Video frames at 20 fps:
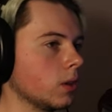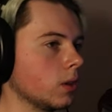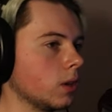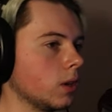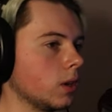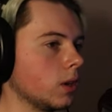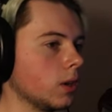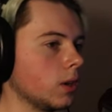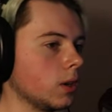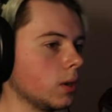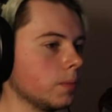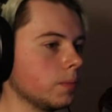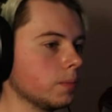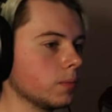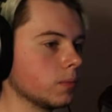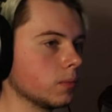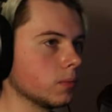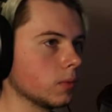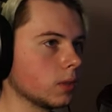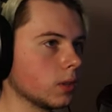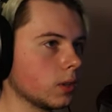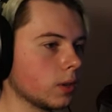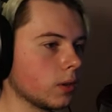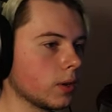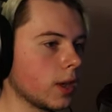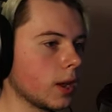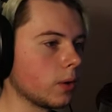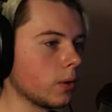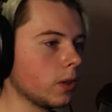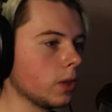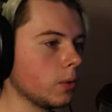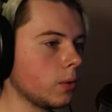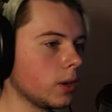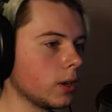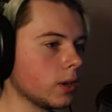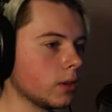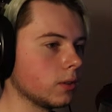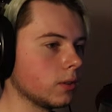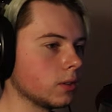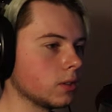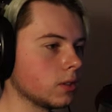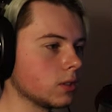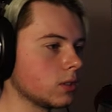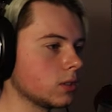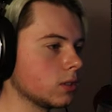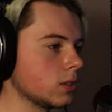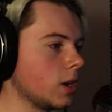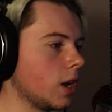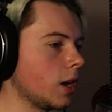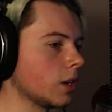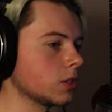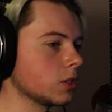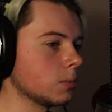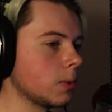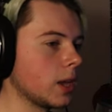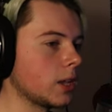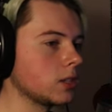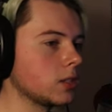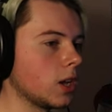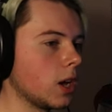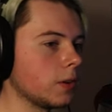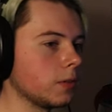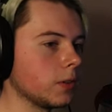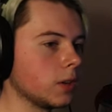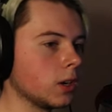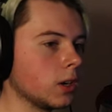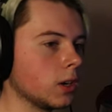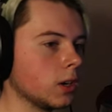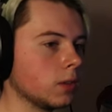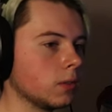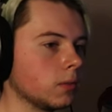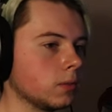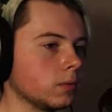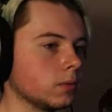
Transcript: Um, okay, I really want to just knock some heads off here.